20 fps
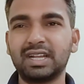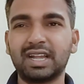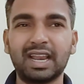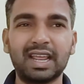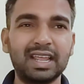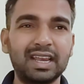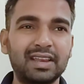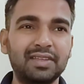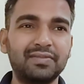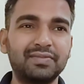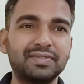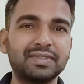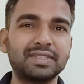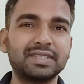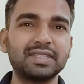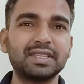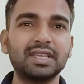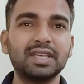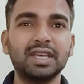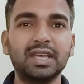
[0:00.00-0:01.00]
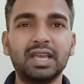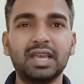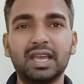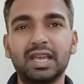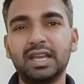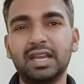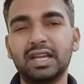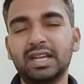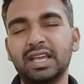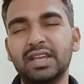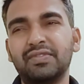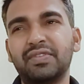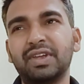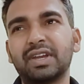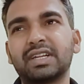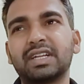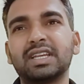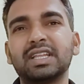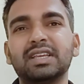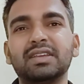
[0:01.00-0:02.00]
tariffs and
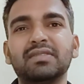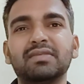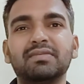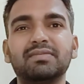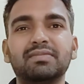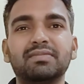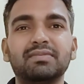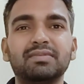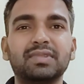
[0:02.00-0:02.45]
affecting